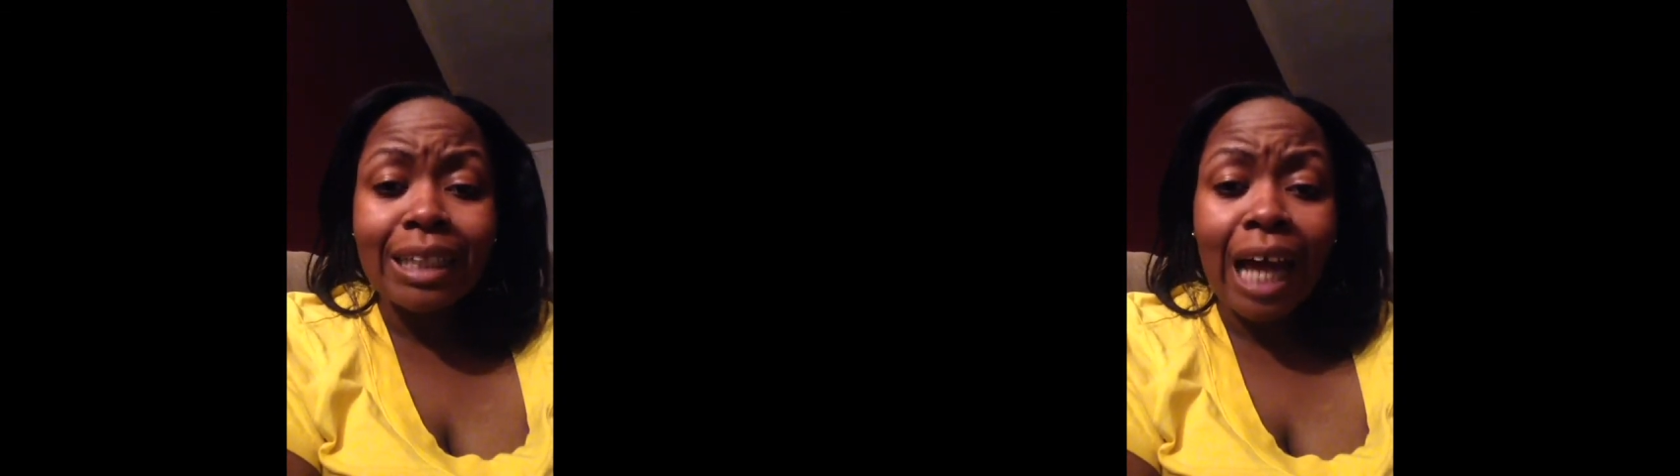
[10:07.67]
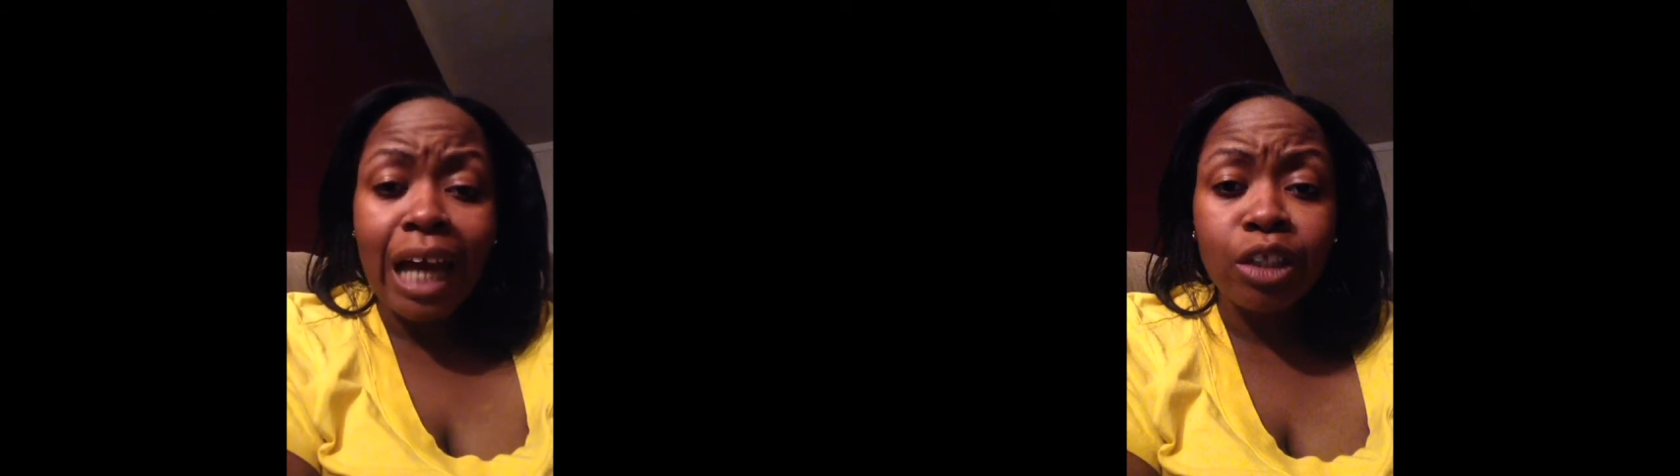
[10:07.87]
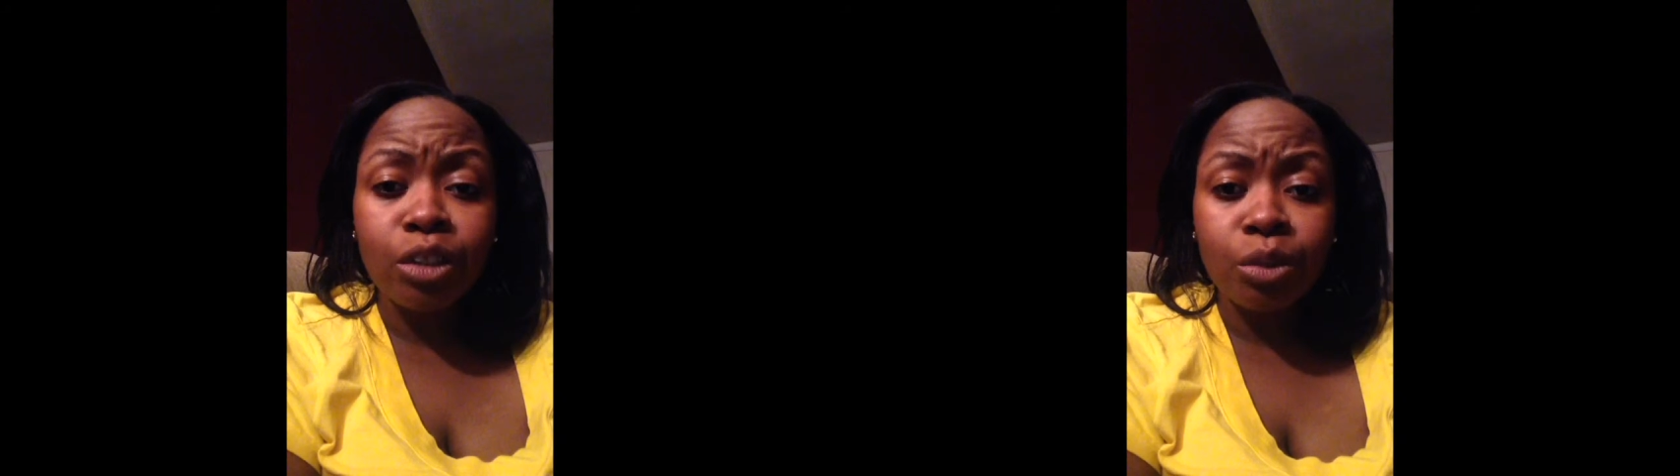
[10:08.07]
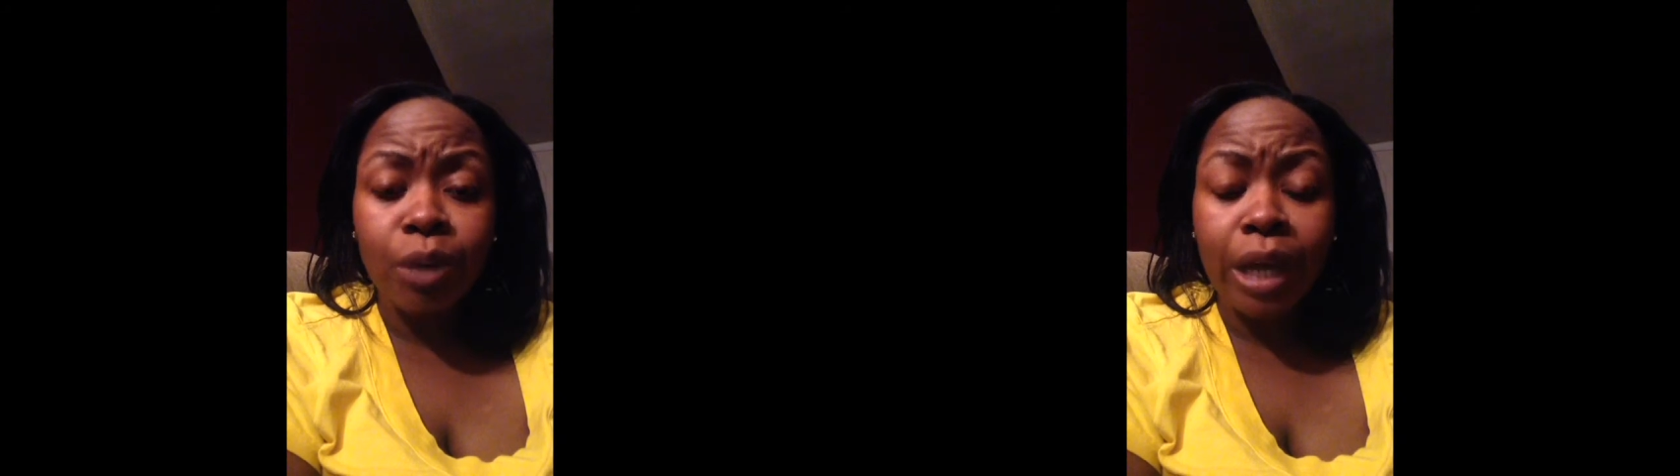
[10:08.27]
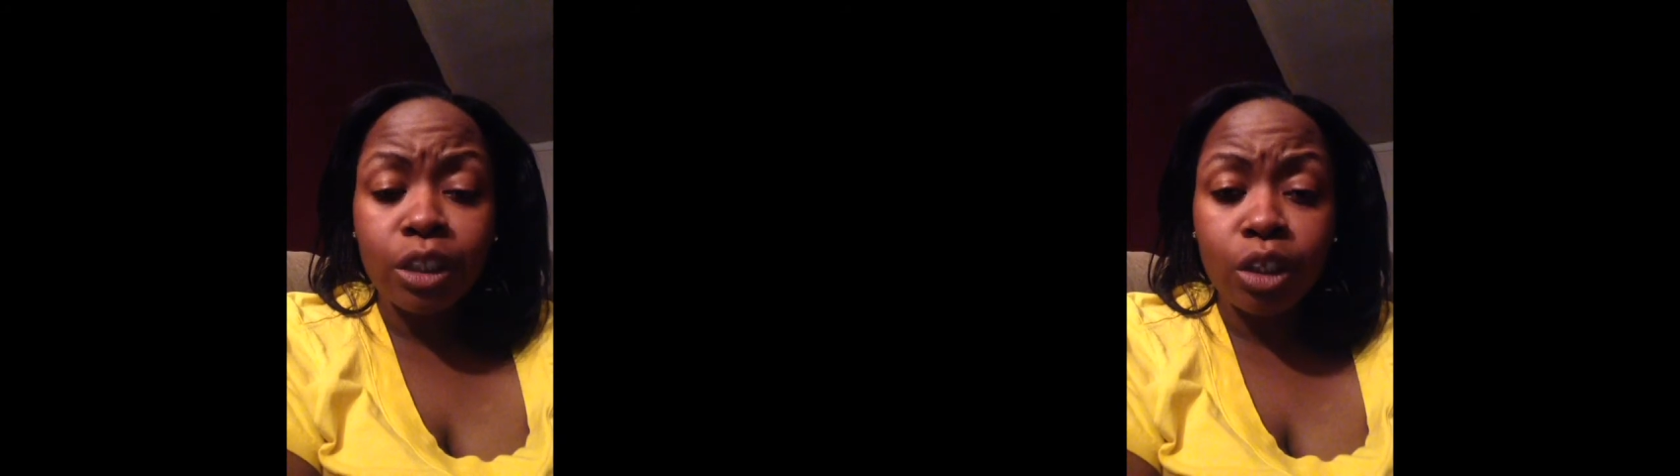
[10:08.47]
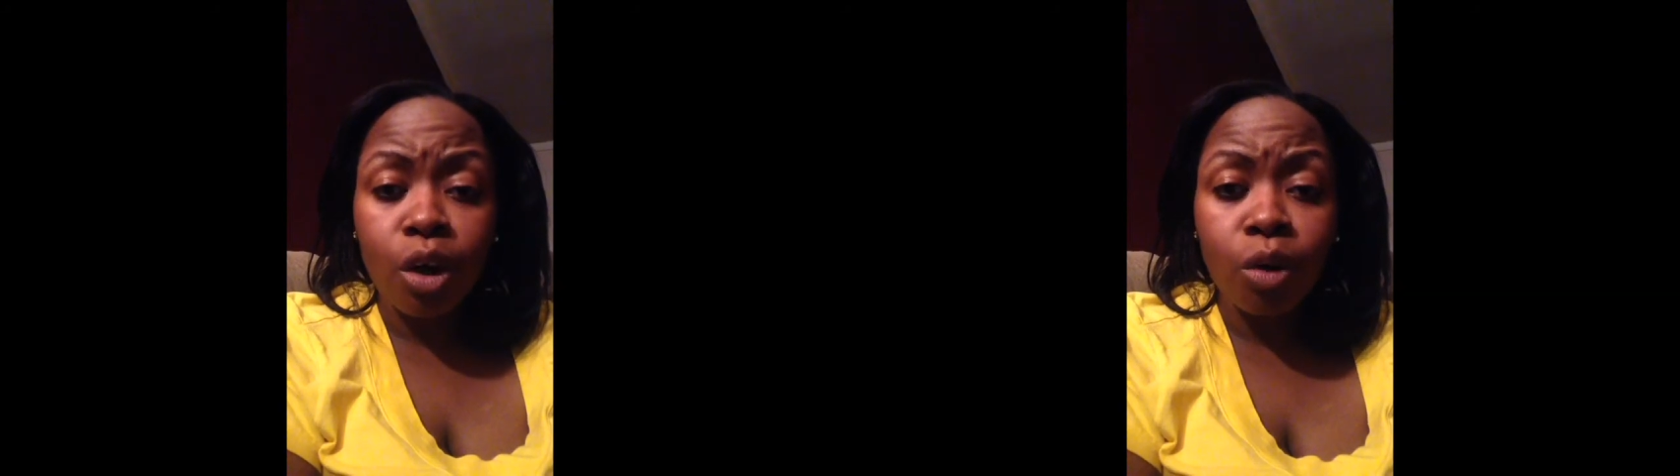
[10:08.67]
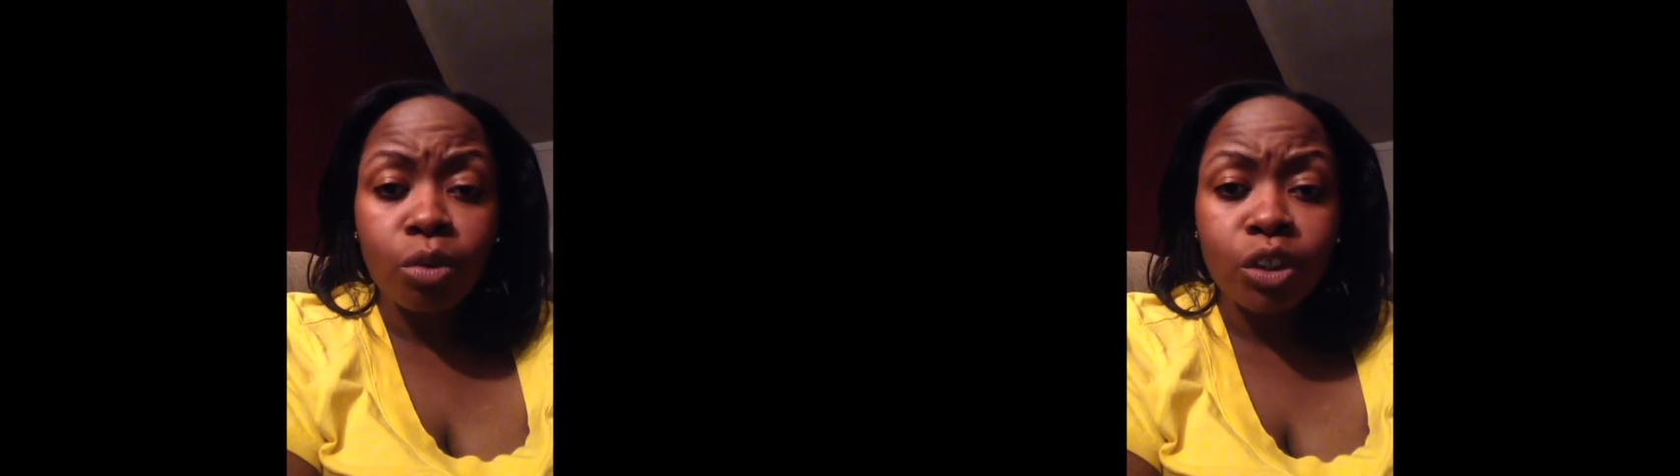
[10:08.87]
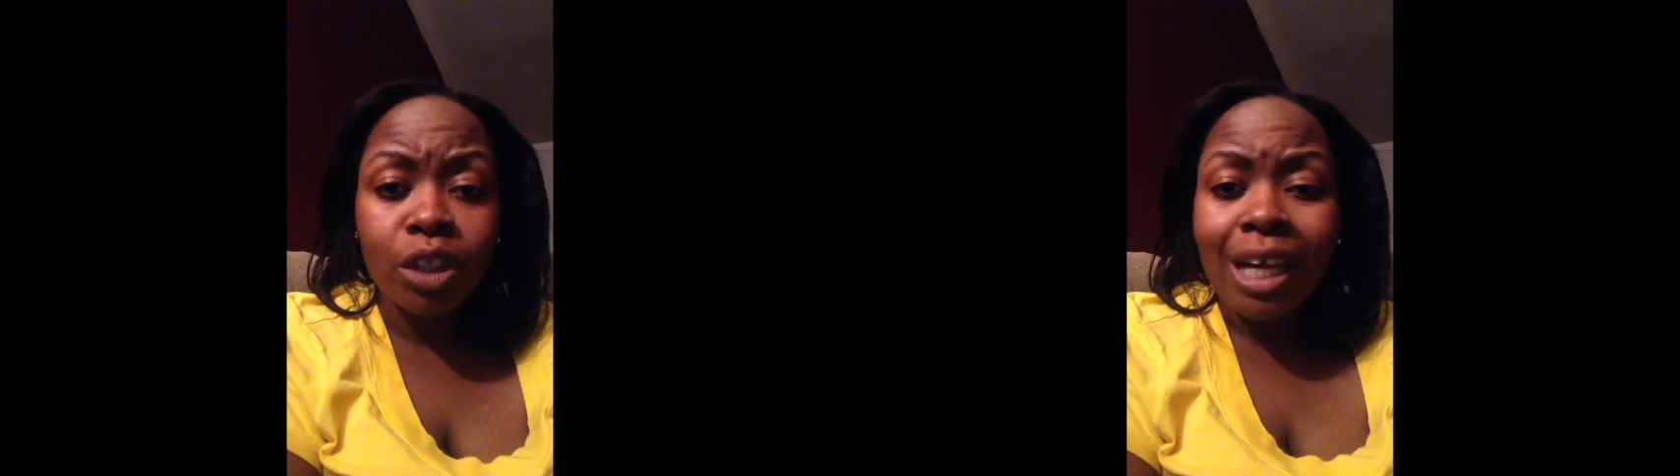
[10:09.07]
I do as a coach.